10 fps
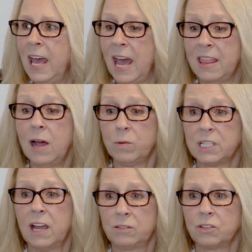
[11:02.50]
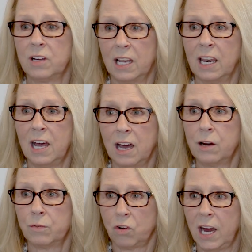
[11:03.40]
And that was after a lot
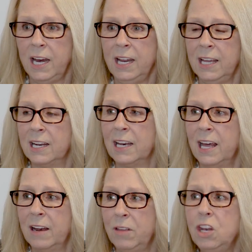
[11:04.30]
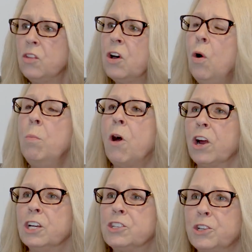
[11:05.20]
of writing and a lot of, the whole
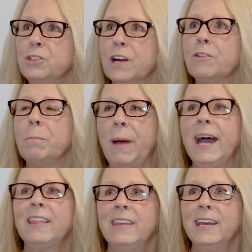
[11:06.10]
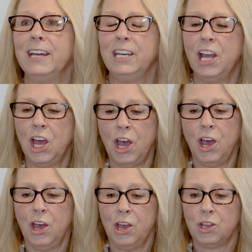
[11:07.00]
market is so different. Back then,
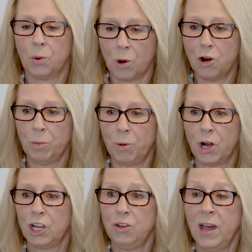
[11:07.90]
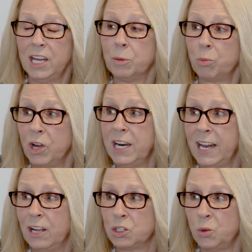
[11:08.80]
you wrote a book and you had to print it
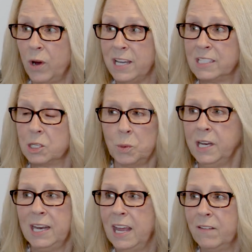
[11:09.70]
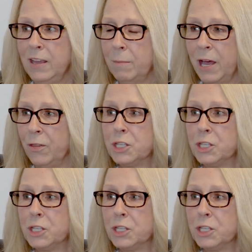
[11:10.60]
out twice because we didn't have email.